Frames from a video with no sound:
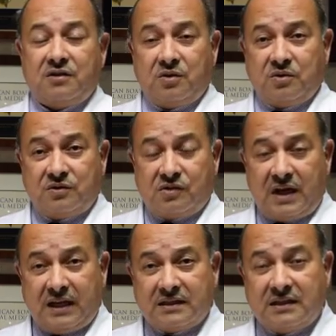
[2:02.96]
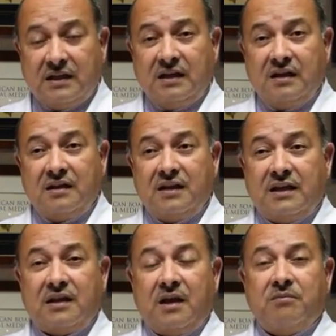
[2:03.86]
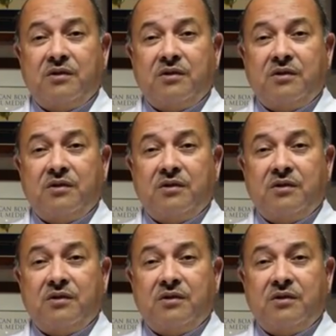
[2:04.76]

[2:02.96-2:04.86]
to contract, that I'm